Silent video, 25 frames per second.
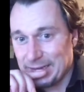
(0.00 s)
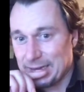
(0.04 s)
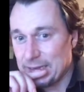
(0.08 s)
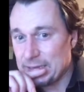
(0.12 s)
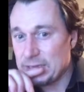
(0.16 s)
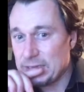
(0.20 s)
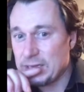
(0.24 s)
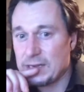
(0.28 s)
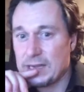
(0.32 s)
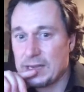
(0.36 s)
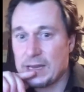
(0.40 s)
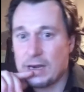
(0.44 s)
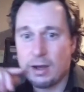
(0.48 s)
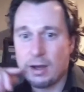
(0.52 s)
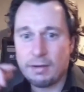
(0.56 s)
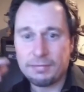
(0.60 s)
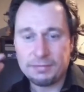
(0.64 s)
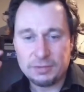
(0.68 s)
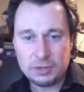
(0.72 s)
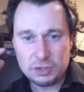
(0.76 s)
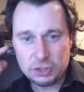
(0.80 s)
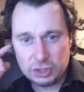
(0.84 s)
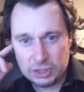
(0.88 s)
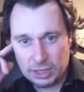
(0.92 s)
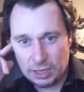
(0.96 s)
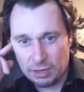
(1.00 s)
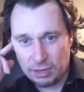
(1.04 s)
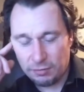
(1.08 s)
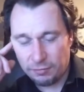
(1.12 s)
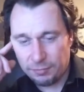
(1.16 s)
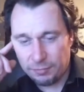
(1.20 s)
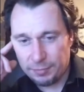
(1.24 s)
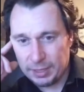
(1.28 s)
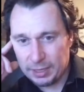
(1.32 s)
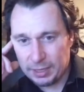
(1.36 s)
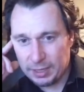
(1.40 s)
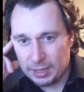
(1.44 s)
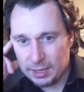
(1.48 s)
took it off the shelf
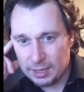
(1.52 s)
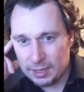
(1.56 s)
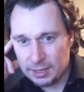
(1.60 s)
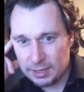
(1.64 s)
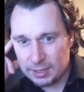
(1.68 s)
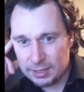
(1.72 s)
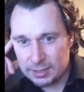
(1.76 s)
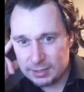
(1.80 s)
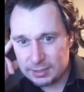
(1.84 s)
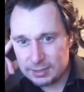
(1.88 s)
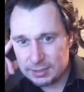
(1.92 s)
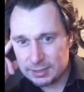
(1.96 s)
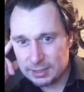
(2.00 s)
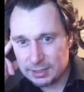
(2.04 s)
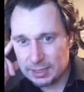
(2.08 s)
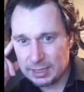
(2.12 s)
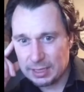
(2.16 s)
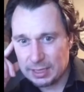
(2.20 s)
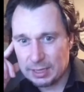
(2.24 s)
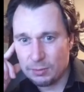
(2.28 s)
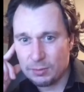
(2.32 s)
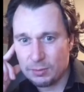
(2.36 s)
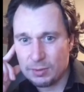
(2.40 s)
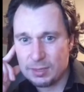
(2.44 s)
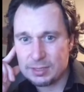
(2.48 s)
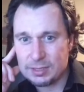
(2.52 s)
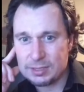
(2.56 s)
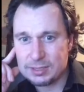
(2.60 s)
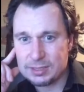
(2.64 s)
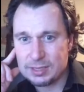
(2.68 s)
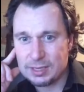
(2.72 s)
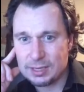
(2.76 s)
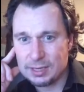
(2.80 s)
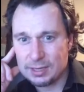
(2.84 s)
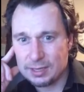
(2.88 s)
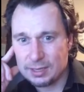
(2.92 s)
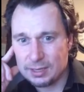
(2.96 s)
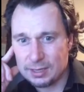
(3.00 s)
because it was
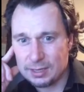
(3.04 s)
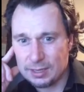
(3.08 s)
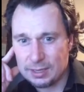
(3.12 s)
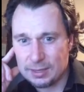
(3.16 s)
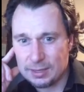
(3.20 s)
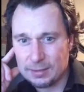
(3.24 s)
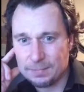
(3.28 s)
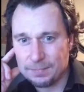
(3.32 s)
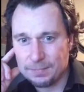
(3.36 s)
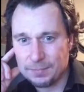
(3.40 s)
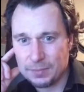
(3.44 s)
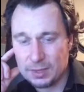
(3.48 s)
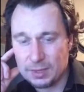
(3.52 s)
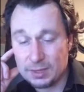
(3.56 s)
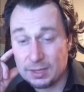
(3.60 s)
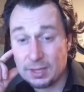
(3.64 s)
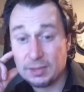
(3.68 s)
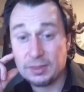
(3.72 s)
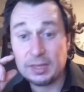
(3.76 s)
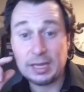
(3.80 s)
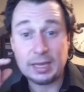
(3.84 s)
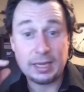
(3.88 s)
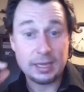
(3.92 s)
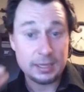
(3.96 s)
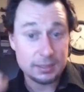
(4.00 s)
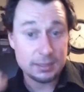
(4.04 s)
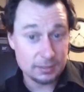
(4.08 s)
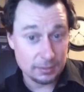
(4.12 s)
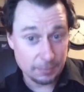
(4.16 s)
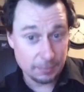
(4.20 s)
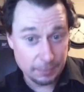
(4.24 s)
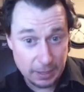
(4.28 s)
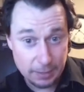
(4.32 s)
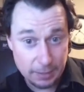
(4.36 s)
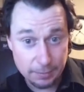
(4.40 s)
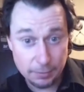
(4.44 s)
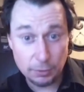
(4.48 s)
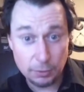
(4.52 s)
the thing is, the
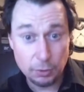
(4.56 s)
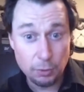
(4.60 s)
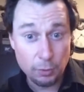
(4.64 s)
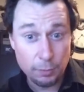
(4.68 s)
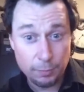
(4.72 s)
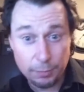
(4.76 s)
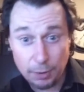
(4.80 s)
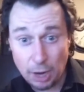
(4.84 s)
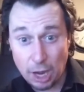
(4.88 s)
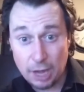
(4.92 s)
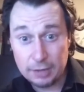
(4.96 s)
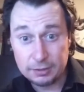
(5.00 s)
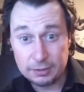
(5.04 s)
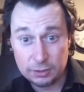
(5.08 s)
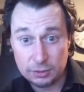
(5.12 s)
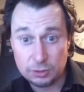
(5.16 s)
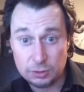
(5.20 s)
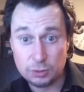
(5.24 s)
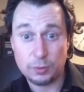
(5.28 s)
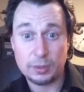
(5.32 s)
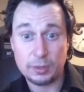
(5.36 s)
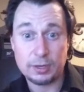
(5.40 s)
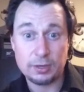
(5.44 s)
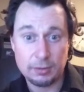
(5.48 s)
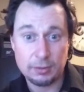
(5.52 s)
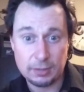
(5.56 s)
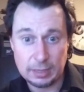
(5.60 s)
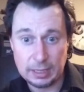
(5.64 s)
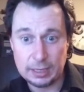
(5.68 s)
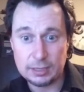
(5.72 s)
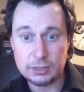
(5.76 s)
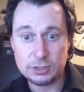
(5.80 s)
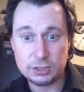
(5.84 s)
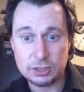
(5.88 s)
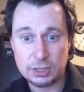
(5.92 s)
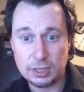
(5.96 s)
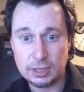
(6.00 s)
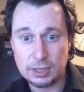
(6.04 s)
people who bought Twitter
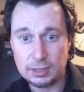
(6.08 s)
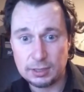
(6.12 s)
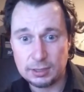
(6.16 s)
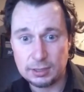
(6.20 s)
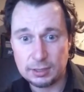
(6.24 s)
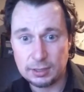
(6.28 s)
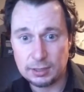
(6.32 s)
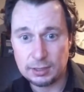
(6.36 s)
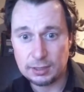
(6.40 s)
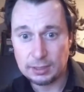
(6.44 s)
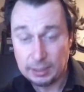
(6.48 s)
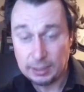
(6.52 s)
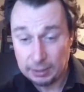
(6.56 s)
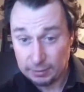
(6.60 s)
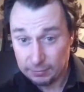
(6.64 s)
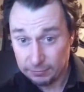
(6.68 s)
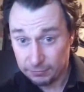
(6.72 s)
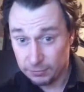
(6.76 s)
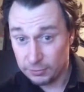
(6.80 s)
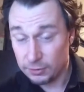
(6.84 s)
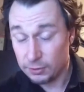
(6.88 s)
Ninja, for